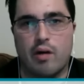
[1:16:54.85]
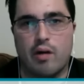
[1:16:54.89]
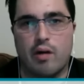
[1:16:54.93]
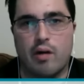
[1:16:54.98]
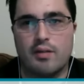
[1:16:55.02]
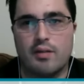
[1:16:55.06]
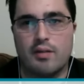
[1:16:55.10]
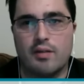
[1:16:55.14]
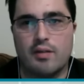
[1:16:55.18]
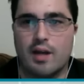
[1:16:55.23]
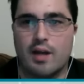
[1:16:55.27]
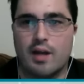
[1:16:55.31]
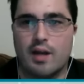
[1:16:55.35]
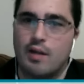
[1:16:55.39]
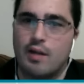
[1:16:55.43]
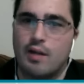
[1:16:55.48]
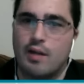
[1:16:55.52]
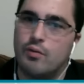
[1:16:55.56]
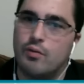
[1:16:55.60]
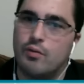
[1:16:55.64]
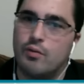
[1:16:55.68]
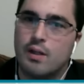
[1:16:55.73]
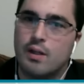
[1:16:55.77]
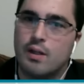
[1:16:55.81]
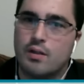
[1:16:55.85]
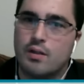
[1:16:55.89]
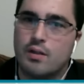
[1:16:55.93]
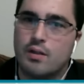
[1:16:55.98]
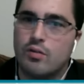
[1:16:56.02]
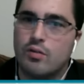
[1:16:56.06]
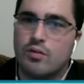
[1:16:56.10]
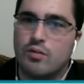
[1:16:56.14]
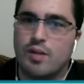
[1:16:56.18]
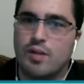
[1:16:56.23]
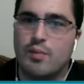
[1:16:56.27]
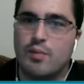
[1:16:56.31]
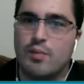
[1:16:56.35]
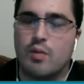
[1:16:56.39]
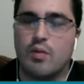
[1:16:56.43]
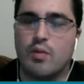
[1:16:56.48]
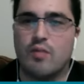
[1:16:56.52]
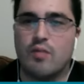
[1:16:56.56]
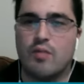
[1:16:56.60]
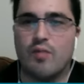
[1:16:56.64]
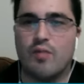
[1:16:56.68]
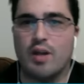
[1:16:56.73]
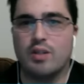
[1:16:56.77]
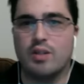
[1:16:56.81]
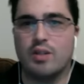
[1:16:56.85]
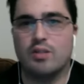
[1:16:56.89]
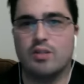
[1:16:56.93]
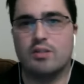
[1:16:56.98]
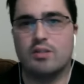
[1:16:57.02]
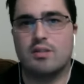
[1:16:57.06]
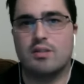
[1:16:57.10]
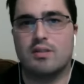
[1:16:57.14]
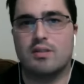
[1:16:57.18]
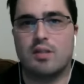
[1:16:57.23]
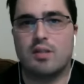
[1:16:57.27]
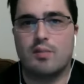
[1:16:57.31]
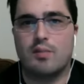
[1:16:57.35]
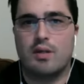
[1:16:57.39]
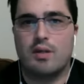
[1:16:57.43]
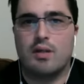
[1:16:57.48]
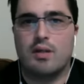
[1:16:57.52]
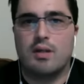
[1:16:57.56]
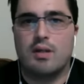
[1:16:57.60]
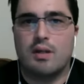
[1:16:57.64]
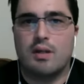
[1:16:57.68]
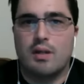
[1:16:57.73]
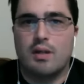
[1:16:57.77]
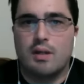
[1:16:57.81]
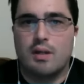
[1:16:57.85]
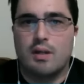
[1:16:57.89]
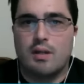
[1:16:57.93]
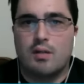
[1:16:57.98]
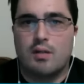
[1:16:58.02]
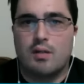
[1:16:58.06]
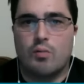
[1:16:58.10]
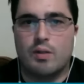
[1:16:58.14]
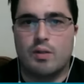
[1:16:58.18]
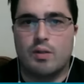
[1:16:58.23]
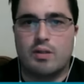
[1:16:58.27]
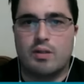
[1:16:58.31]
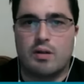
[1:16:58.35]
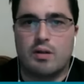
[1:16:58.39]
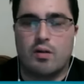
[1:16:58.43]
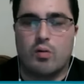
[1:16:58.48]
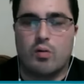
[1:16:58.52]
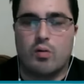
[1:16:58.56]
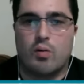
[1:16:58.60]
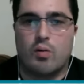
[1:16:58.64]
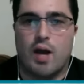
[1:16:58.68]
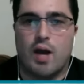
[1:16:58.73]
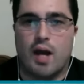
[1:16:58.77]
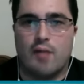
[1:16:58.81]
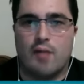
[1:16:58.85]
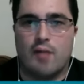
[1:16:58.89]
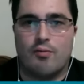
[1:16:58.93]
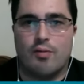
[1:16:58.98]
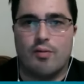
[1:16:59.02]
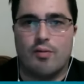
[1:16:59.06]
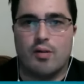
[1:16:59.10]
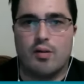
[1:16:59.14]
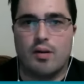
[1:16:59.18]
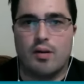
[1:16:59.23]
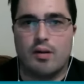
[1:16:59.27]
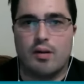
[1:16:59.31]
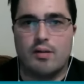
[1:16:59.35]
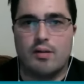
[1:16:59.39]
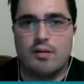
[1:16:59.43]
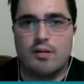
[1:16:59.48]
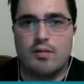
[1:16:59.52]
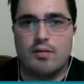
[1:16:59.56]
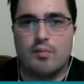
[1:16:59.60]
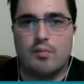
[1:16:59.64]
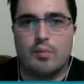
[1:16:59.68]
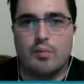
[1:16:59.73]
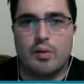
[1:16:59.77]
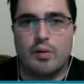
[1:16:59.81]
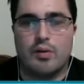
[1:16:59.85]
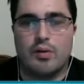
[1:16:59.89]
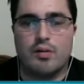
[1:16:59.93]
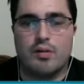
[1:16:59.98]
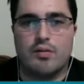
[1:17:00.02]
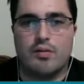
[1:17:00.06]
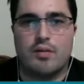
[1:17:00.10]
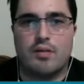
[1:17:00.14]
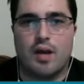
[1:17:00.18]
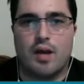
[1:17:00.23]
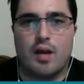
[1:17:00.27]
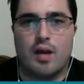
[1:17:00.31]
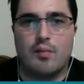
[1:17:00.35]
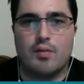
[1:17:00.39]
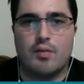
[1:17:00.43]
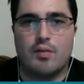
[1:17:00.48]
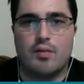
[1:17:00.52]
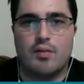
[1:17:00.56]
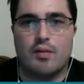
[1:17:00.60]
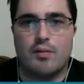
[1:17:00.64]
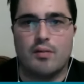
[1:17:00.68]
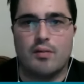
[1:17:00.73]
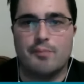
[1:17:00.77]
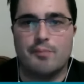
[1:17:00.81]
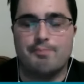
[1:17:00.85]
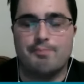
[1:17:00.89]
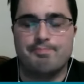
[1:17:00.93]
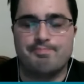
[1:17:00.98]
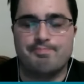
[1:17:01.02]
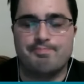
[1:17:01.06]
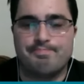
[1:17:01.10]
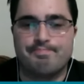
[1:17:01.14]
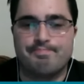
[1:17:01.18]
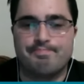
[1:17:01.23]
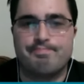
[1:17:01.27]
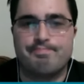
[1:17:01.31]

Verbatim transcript: It's kind of like they're doing the same thing with Adventures. It's going to be what they're going to ride for a decent period of time. So. Yeah.